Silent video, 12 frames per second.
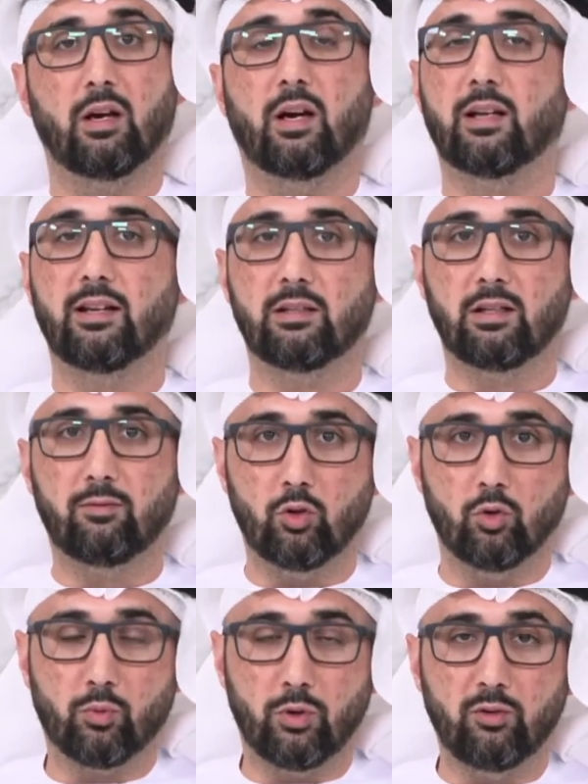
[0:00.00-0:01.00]
I'd like to give
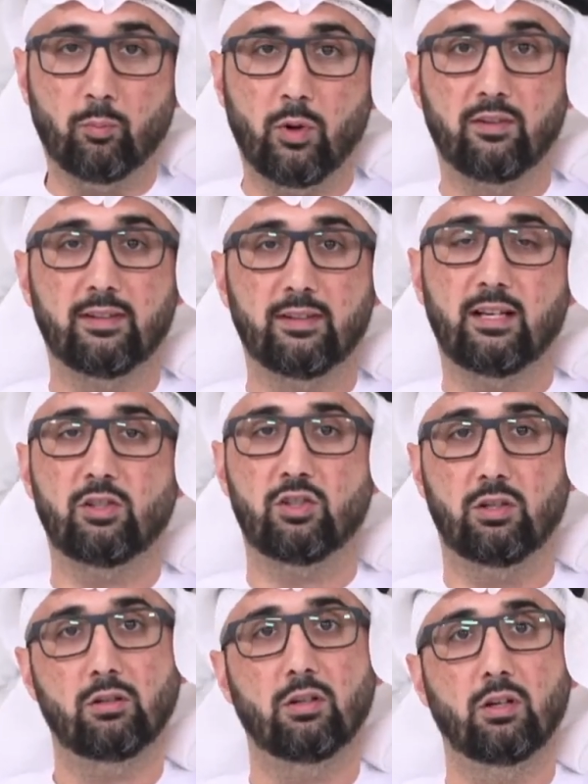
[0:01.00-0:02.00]
you a brief
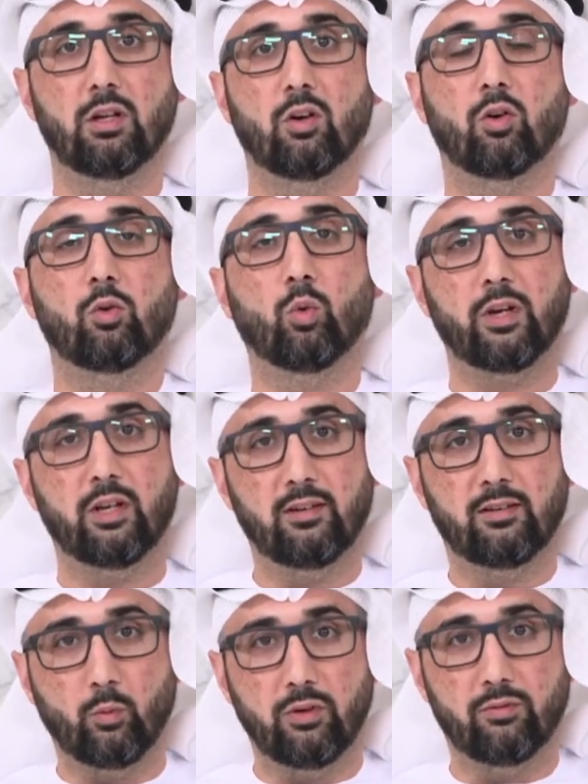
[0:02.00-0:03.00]
presentation on what it
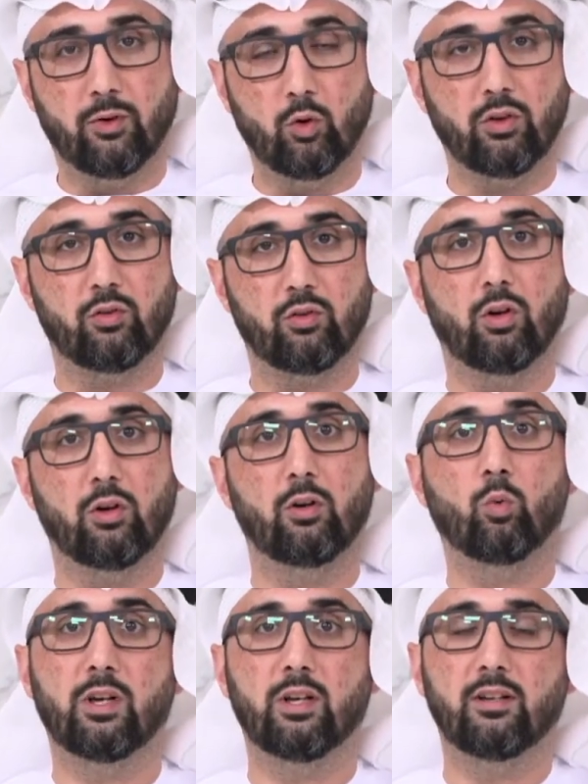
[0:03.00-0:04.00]
is that we focus on
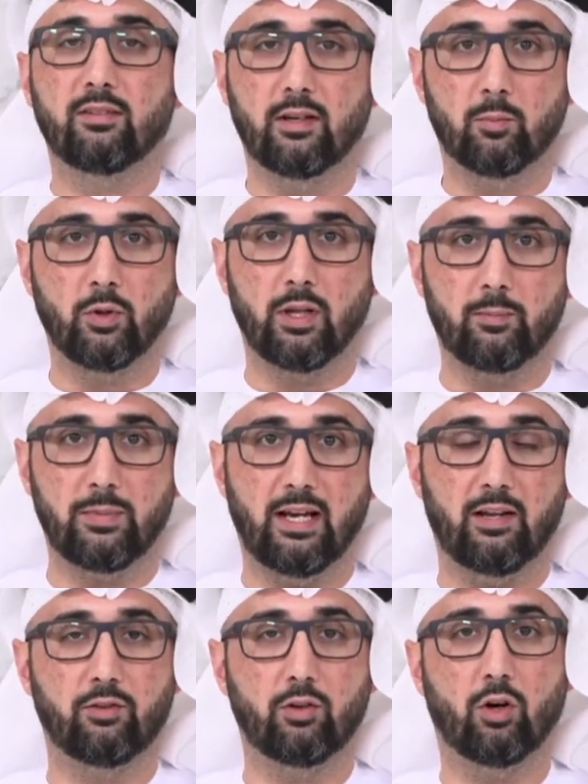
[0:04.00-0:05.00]
and what it is that Abu Dhabi
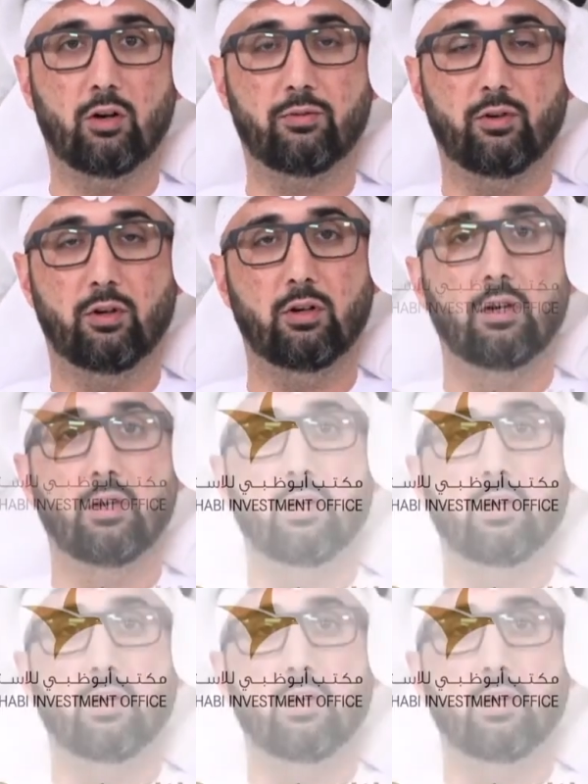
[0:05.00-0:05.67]
has to offer